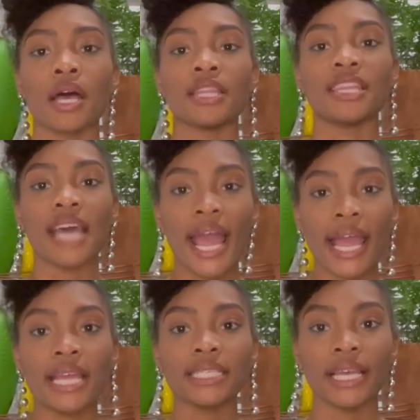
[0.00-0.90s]

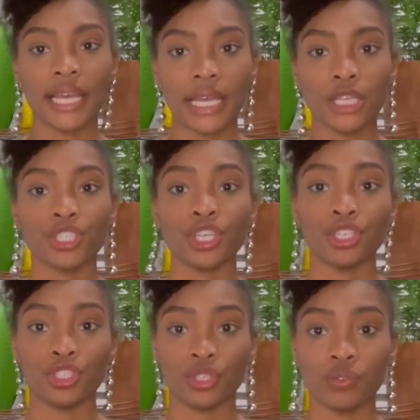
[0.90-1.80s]
they tend to
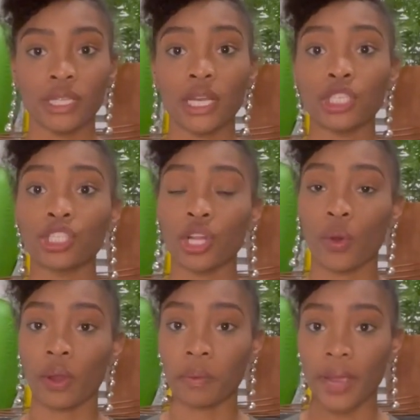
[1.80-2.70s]
juice at a
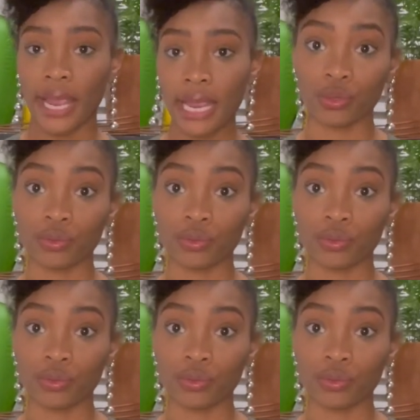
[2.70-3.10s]
slower rate.